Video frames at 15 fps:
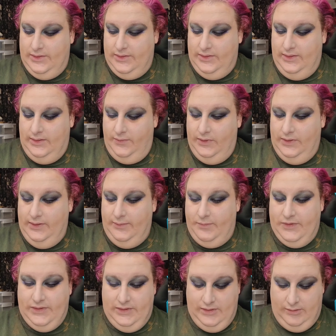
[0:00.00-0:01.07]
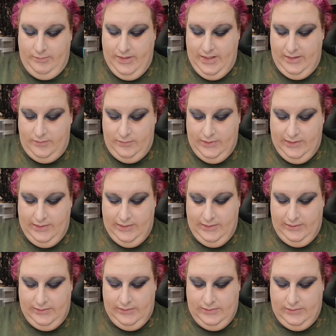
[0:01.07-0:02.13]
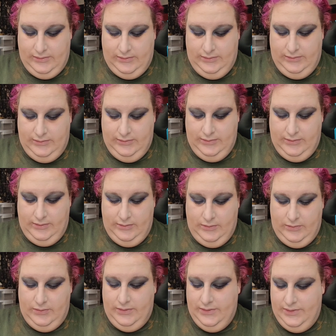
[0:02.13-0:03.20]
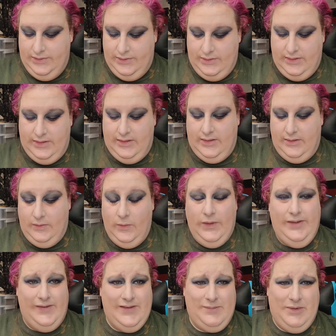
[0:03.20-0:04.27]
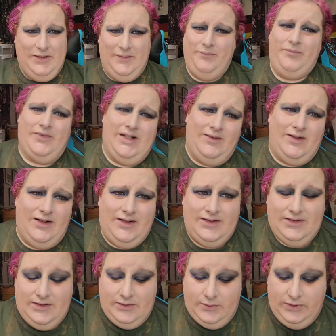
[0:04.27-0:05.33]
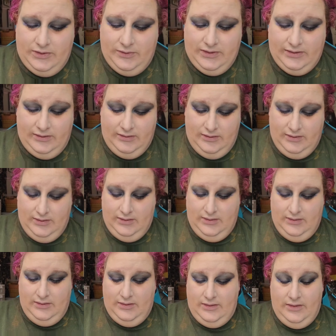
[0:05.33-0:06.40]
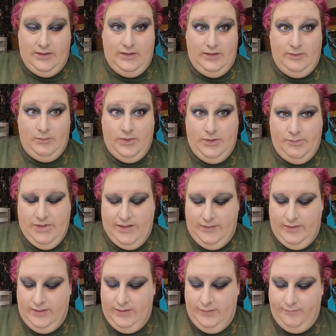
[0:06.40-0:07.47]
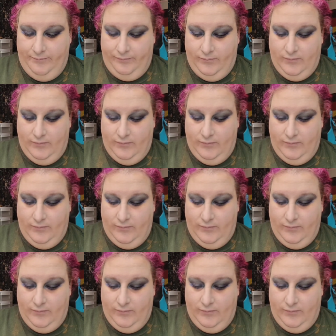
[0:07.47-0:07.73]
liquid lipstick by NYX called Glitter Goals Oil Spill. Ironic since we're doing a mermaid theme.